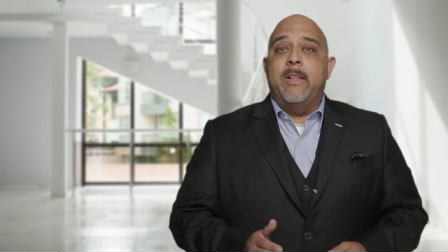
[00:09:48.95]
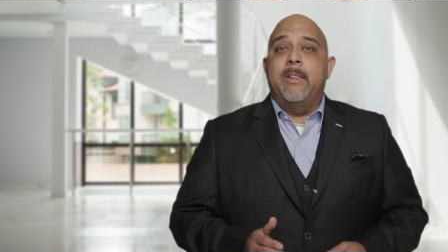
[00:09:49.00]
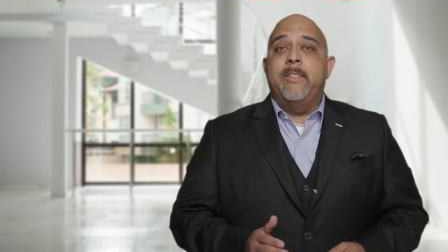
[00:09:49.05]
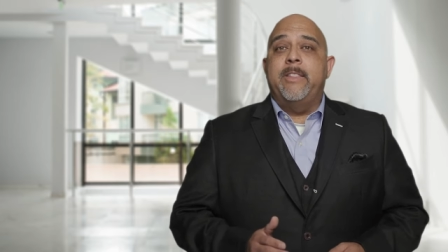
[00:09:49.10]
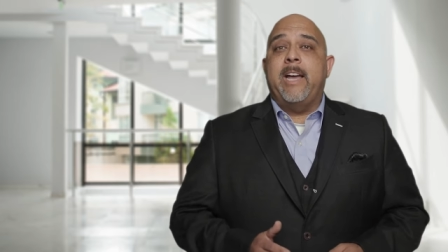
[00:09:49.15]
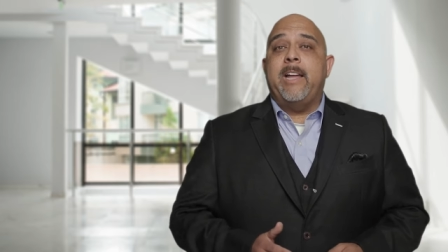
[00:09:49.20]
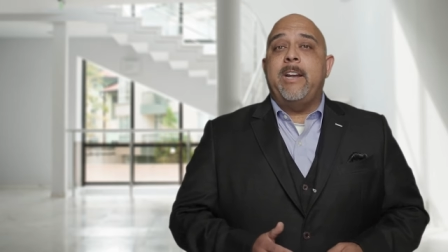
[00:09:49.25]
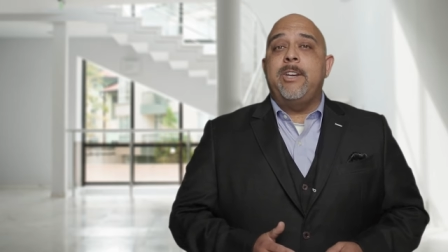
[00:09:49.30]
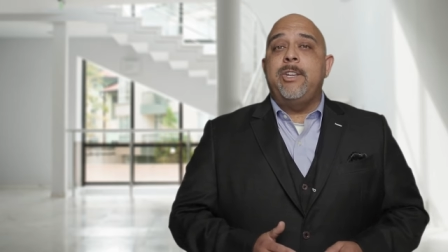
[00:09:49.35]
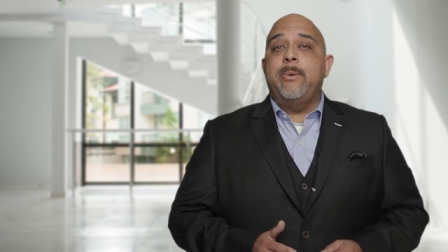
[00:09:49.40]

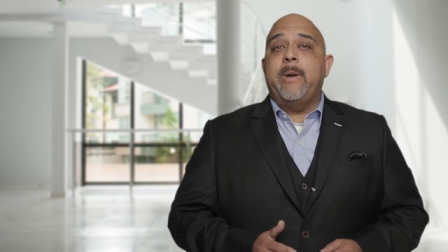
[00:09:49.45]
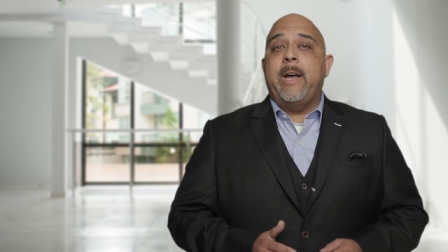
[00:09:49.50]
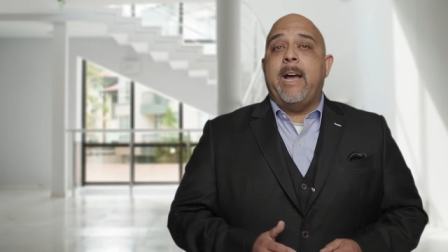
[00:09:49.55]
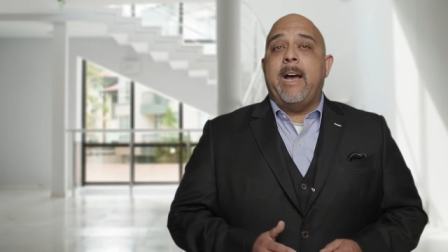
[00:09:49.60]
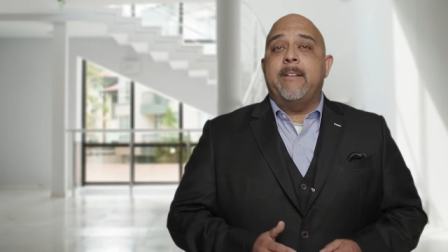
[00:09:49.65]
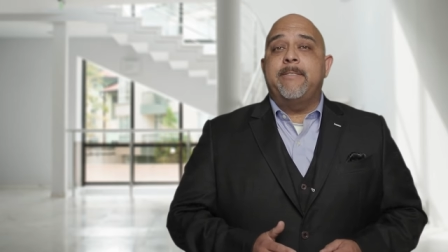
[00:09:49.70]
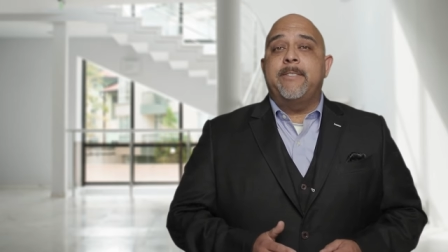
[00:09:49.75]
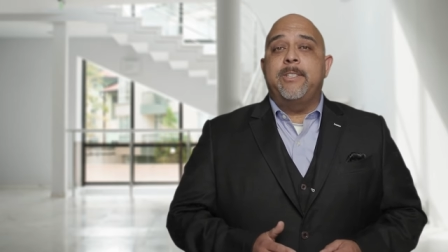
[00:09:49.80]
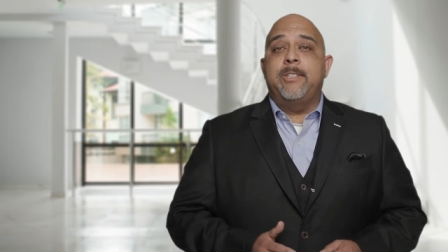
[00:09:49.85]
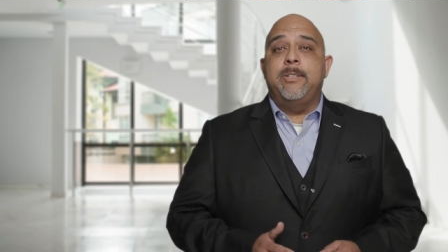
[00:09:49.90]
then you
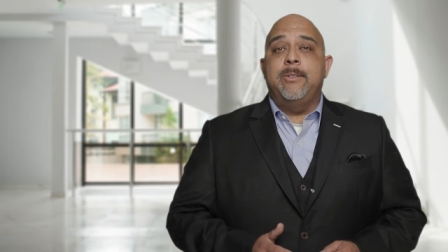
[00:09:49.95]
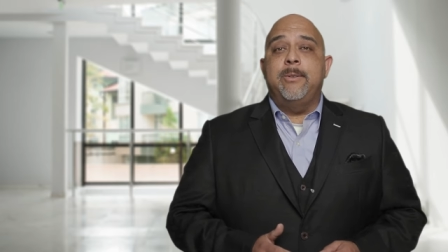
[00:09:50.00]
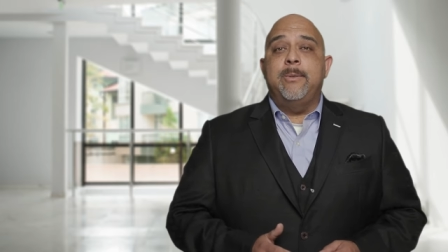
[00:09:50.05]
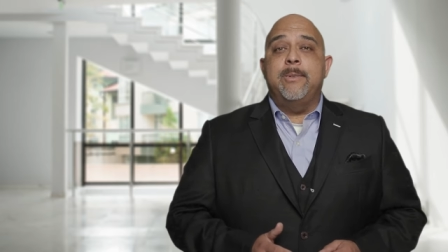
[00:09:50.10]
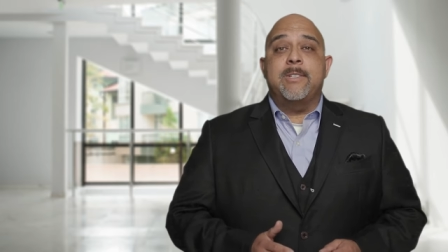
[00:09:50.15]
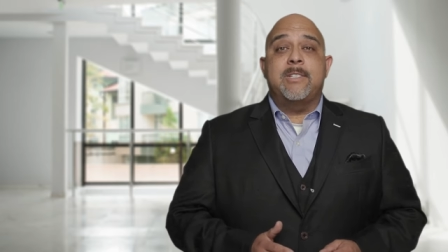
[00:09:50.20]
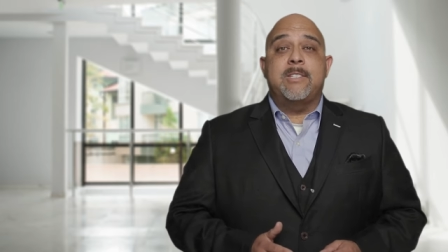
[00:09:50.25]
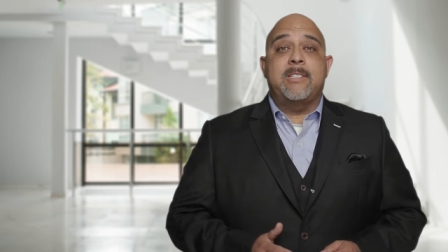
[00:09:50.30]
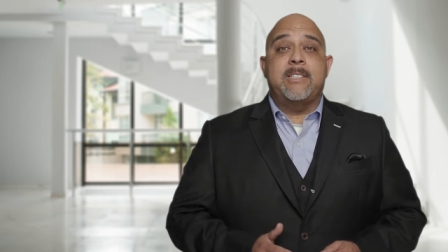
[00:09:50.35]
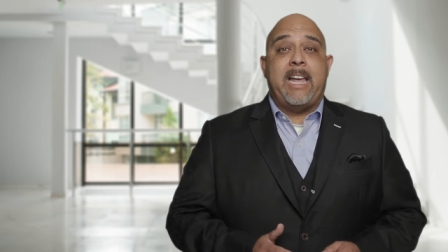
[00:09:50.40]
have
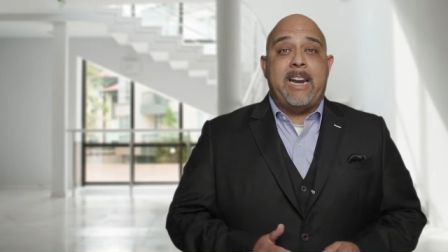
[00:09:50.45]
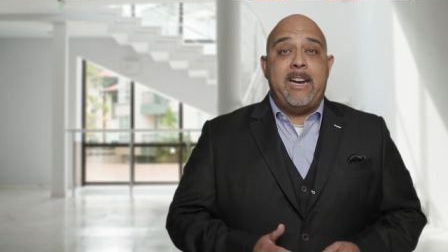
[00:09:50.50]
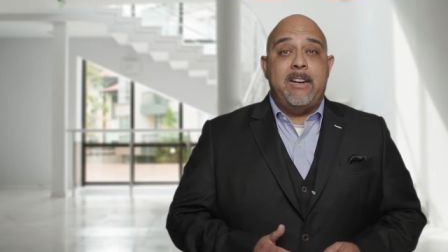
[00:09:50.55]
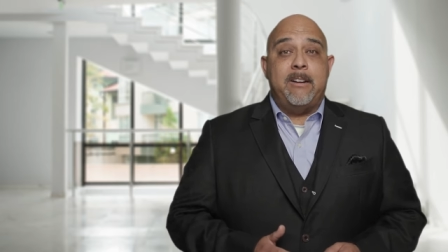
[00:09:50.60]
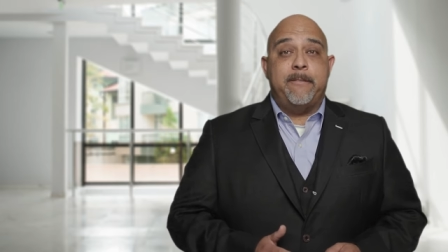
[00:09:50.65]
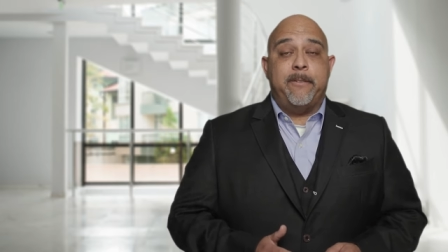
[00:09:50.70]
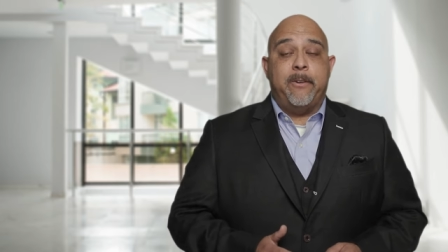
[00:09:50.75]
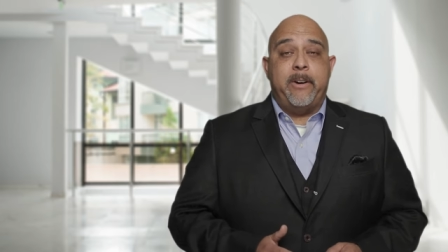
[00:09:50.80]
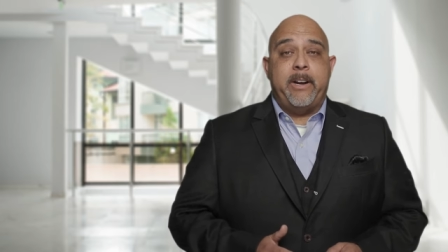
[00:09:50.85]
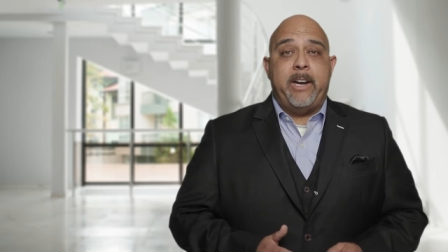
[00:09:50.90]
to set
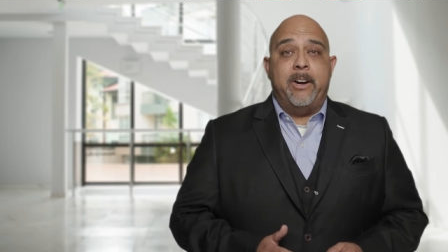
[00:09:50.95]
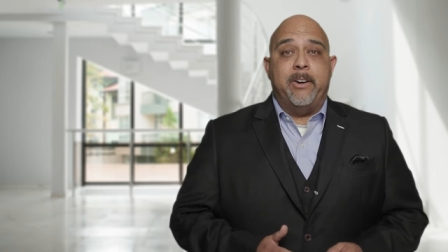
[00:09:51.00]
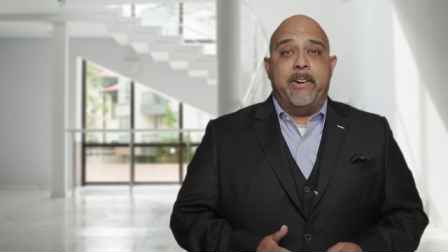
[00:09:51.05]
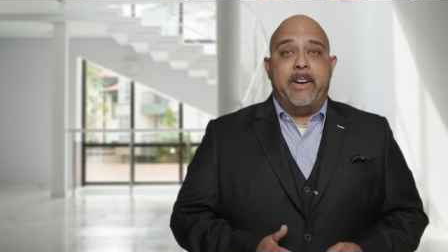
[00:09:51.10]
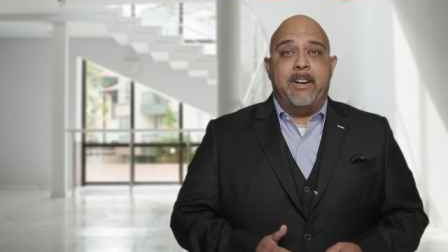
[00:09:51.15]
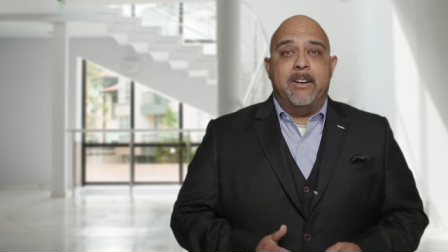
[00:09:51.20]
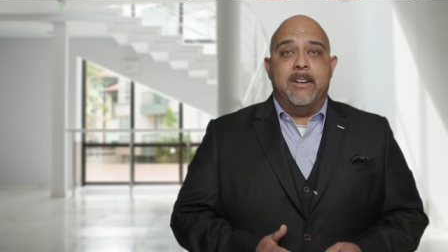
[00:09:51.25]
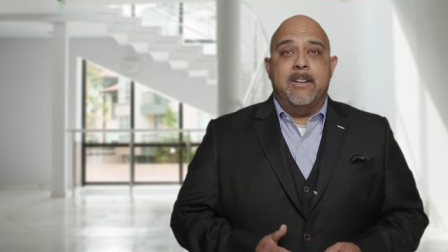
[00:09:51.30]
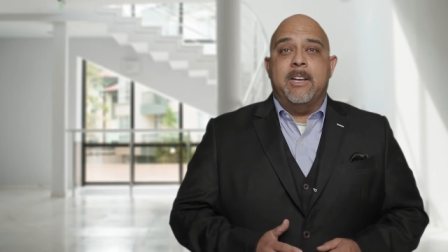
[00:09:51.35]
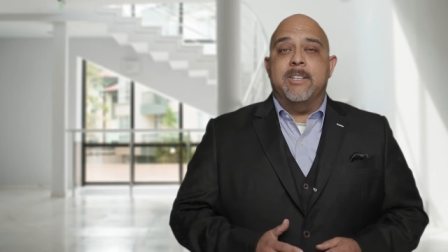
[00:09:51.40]
it for
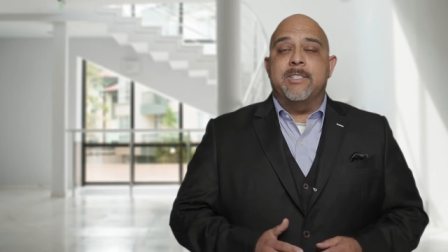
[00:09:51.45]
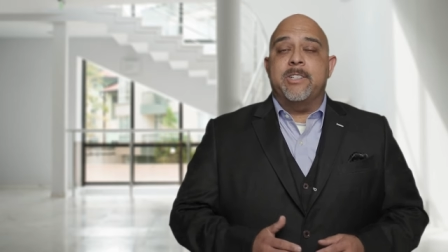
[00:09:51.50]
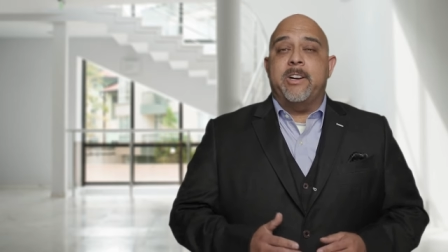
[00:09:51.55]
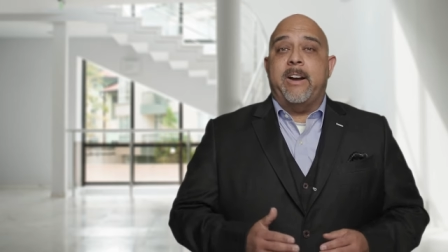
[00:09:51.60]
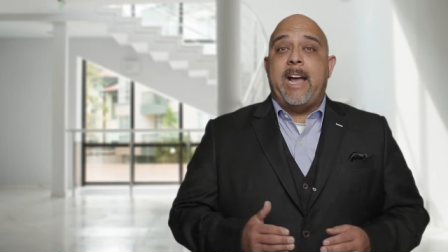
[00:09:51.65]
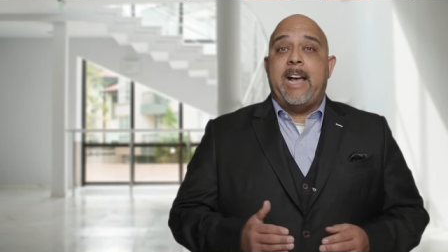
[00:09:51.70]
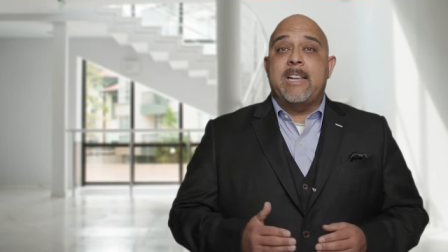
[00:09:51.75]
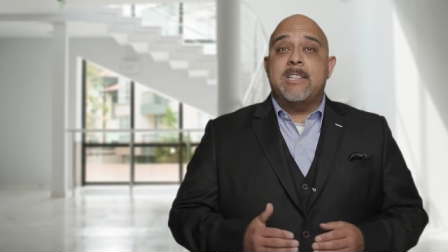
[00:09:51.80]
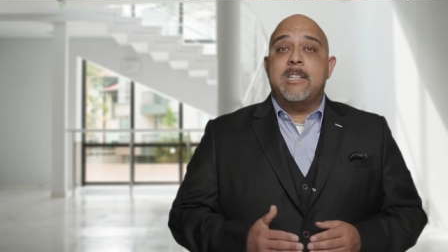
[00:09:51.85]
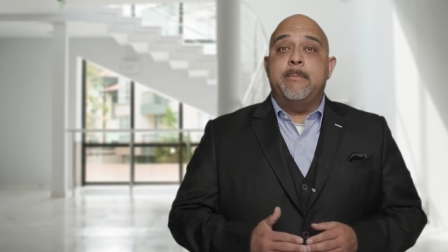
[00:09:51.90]
hearing because there
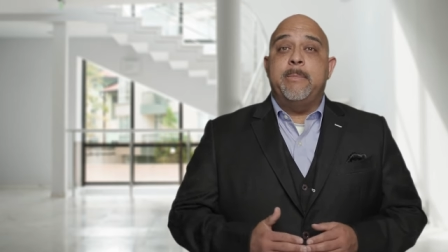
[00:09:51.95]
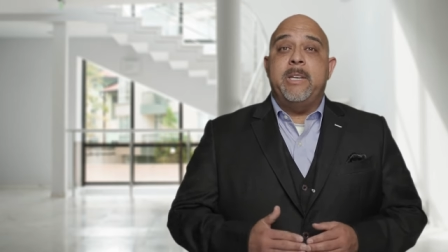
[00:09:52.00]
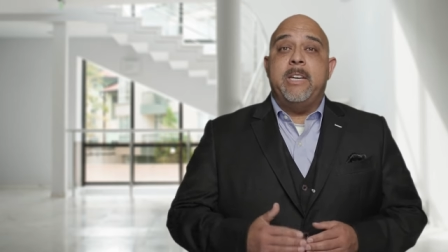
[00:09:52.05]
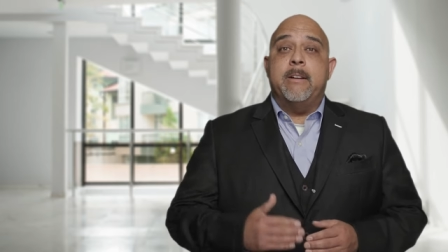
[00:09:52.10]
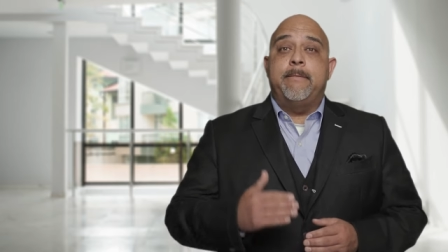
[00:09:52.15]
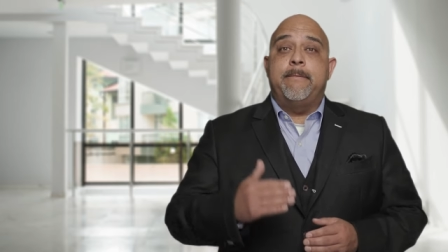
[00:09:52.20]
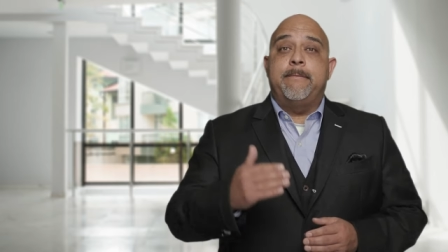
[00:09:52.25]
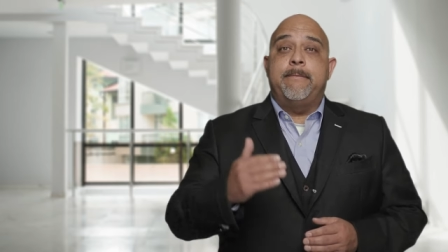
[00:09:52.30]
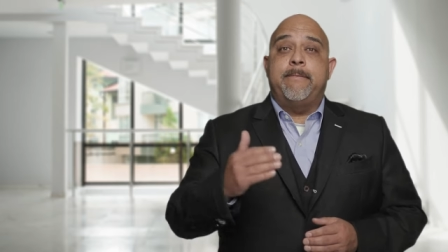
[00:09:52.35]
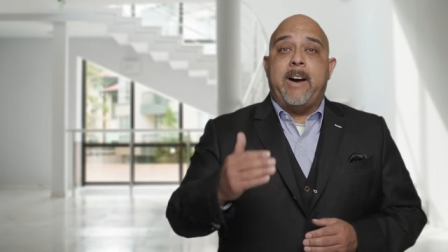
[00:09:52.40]
has to be a